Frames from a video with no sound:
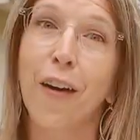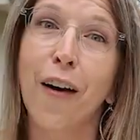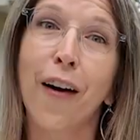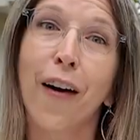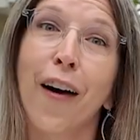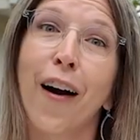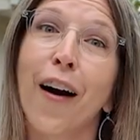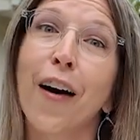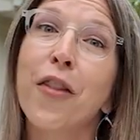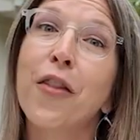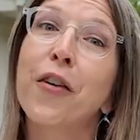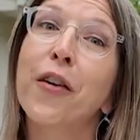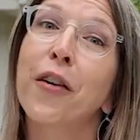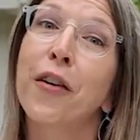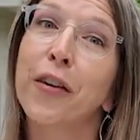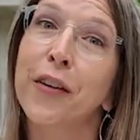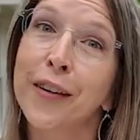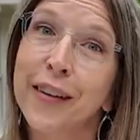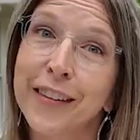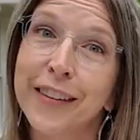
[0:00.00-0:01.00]
are
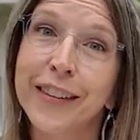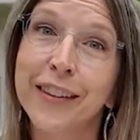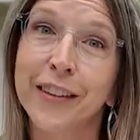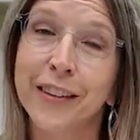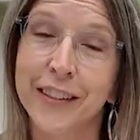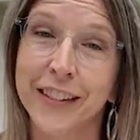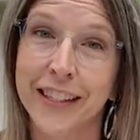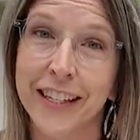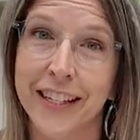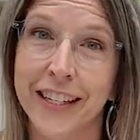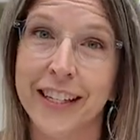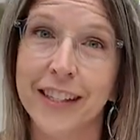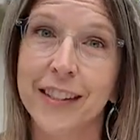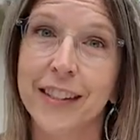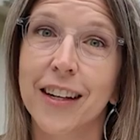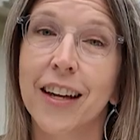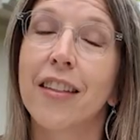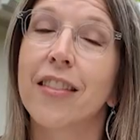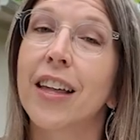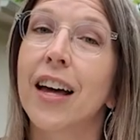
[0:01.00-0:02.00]
other little
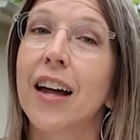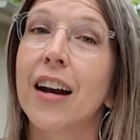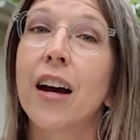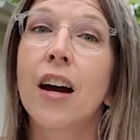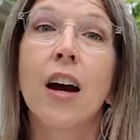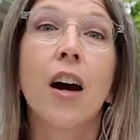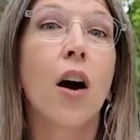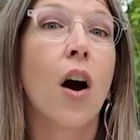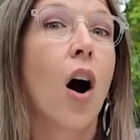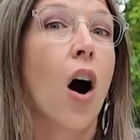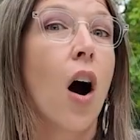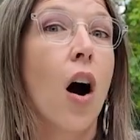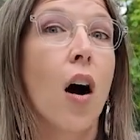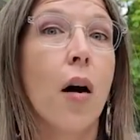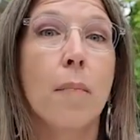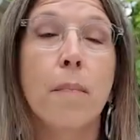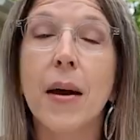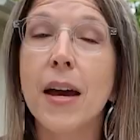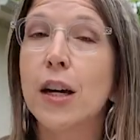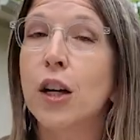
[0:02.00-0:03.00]
cities that
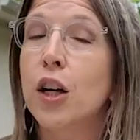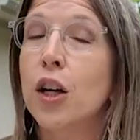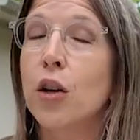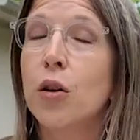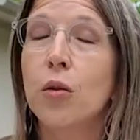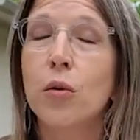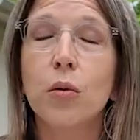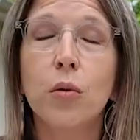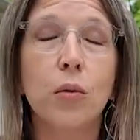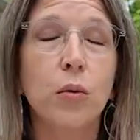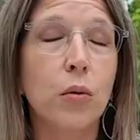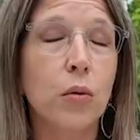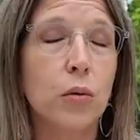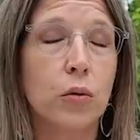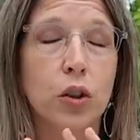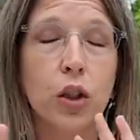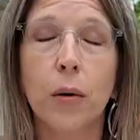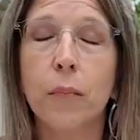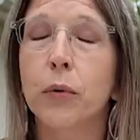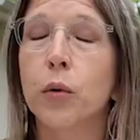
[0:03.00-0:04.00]
make you
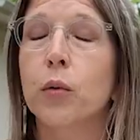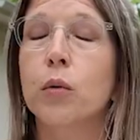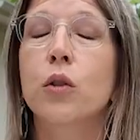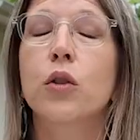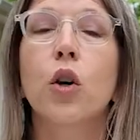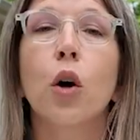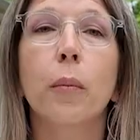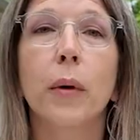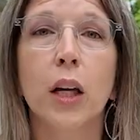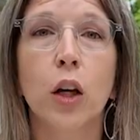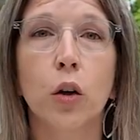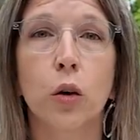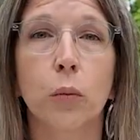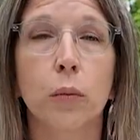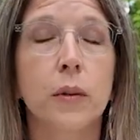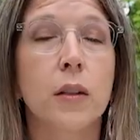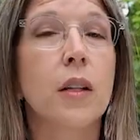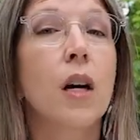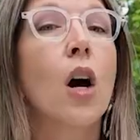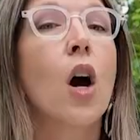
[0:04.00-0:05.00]
jump through so many
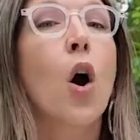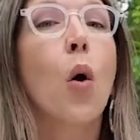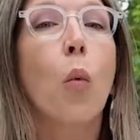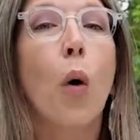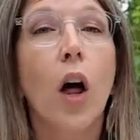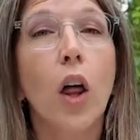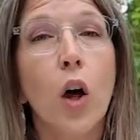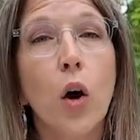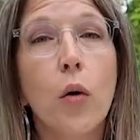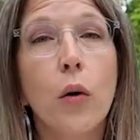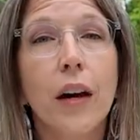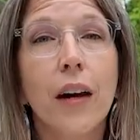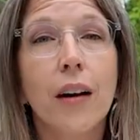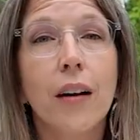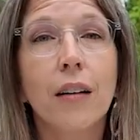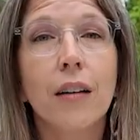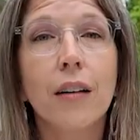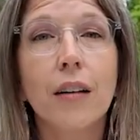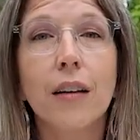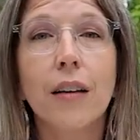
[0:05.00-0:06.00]
hoops. While Oak
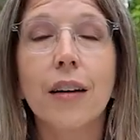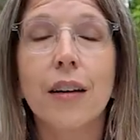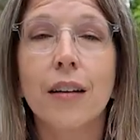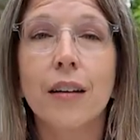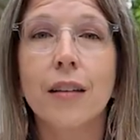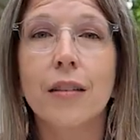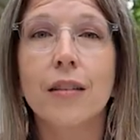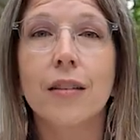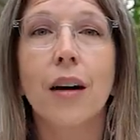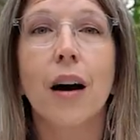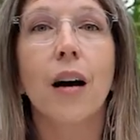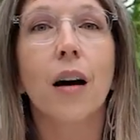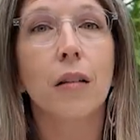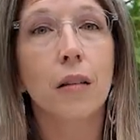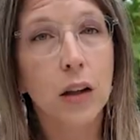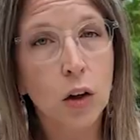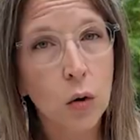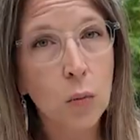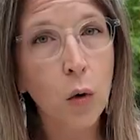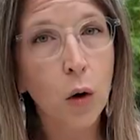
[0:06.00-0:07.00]
Hill is a
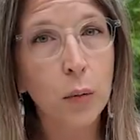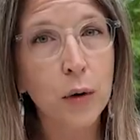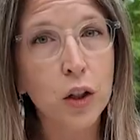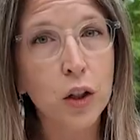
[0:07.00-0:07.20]
little more